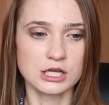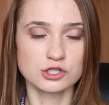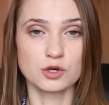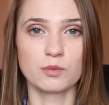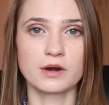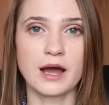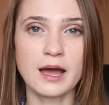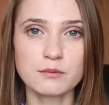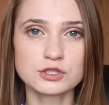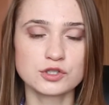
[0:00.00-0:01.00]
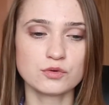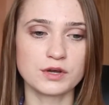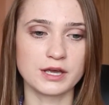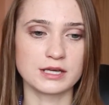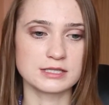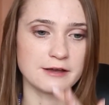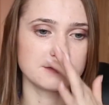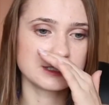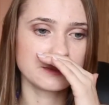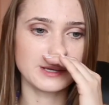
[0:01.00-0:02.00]
So what I would do is
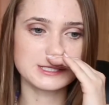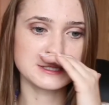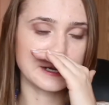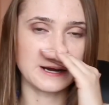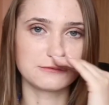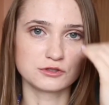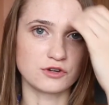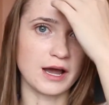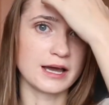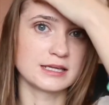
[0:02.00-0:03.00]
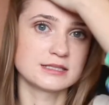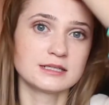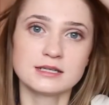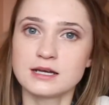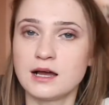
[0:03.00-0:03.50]
every semester I would write